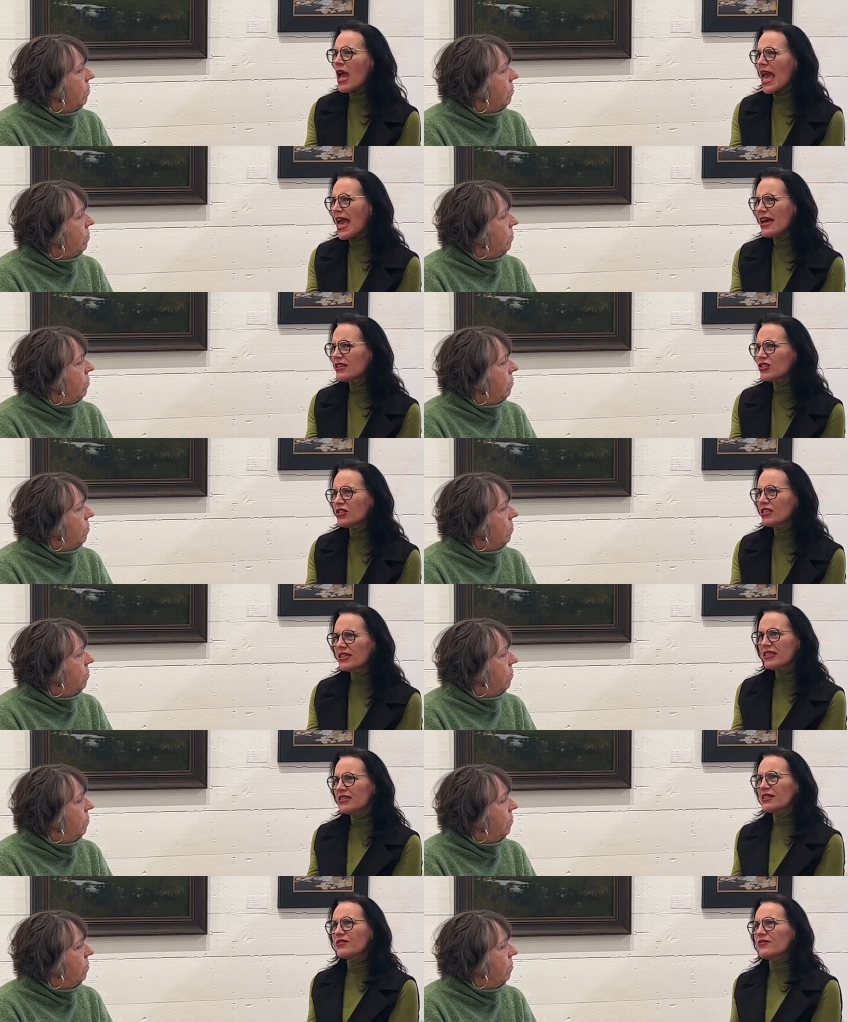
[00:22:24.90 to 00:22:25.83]
Speaker 1: actually
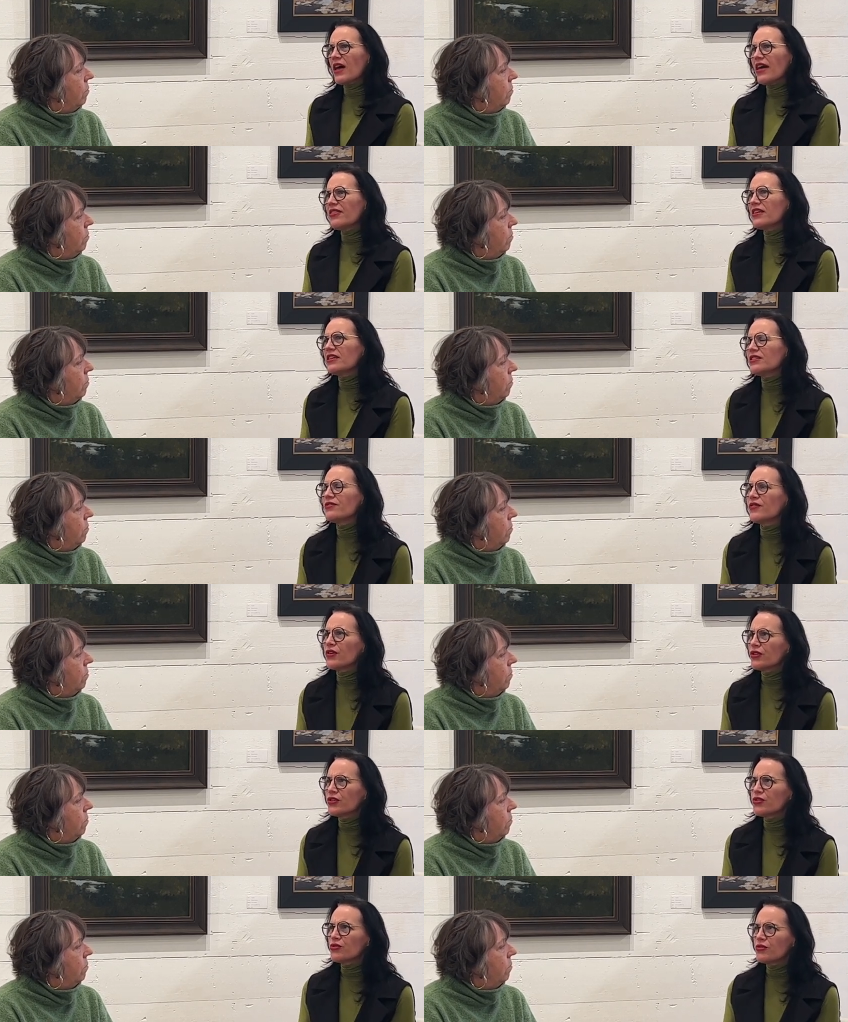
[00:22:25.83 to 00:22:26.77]
it's i think it's
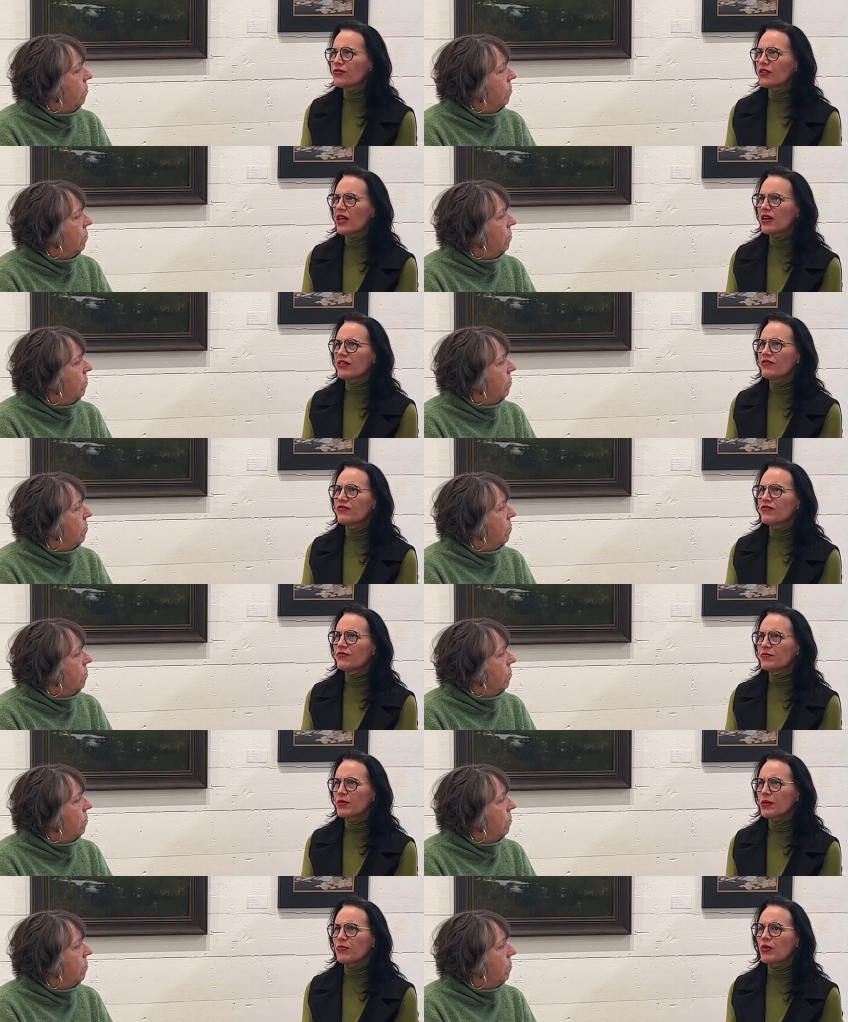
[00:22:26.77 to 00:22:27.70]
very true of a lot of
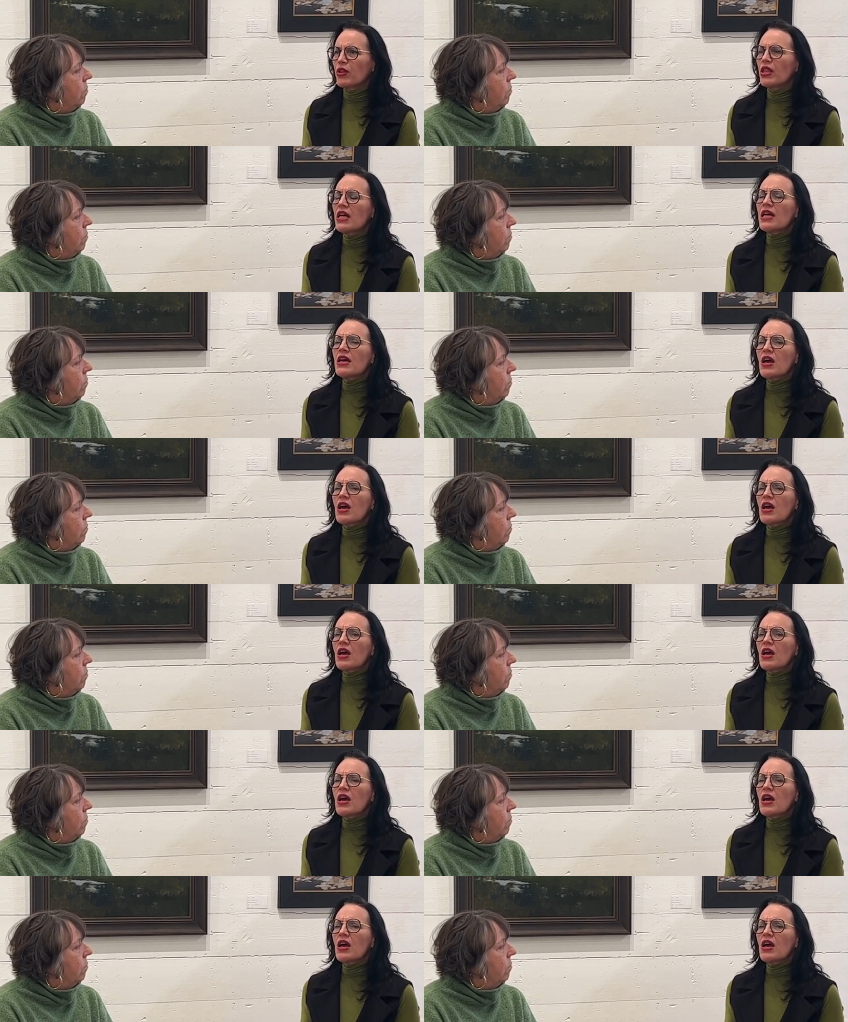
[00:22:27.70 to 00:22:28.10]
people